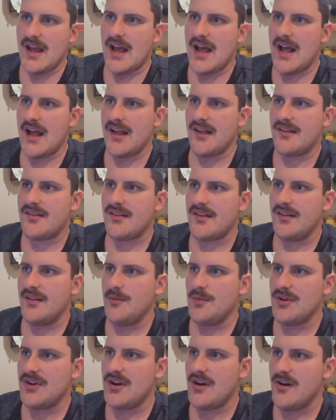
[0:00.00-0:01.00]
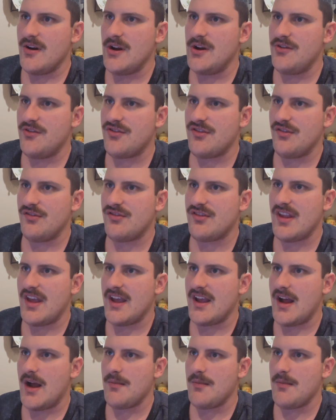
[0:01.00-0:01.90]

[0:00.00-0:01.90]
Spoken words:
as a libertarian who's saying,